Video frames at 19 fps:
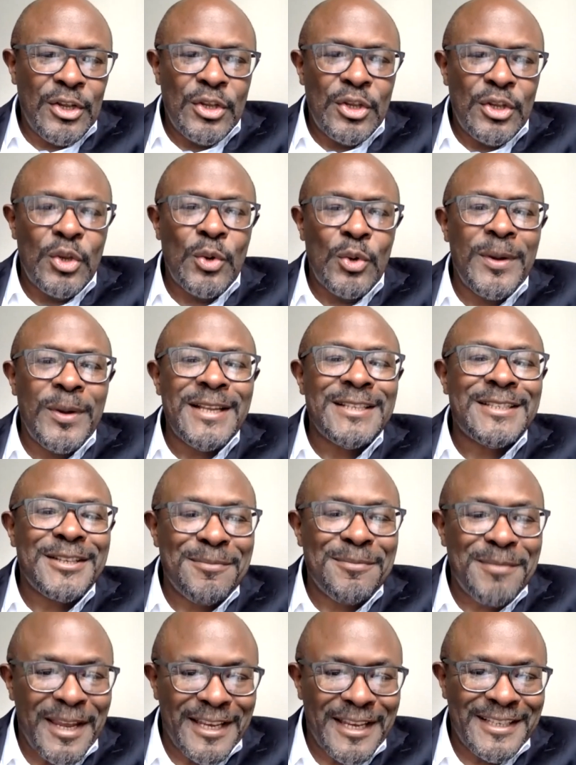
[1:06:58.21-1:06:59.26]
you
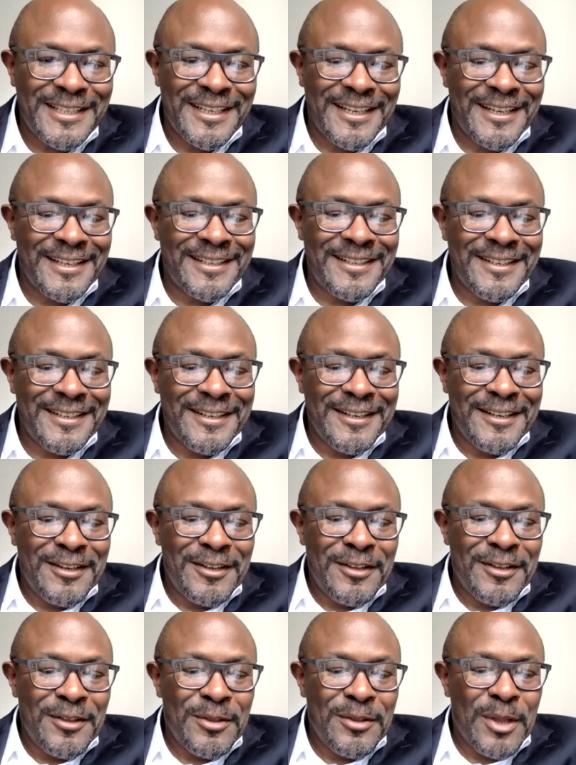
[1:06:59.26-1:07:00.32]
intimated
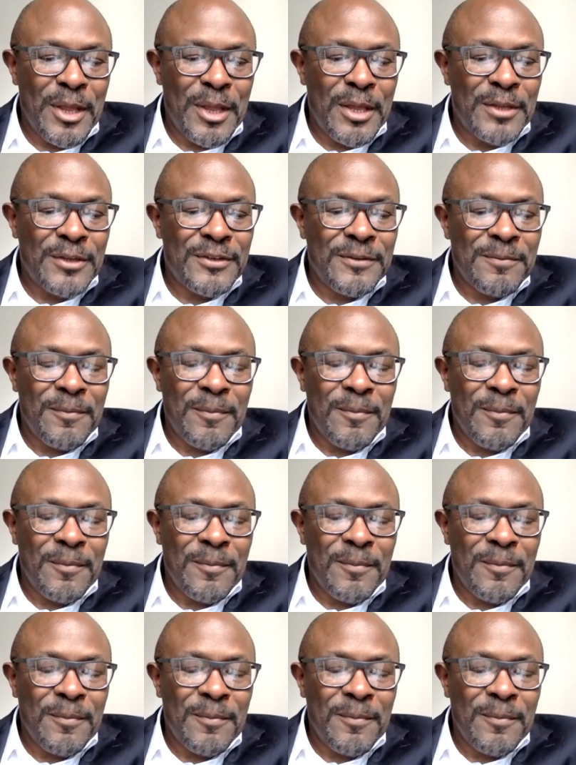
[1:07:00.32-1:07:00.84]
that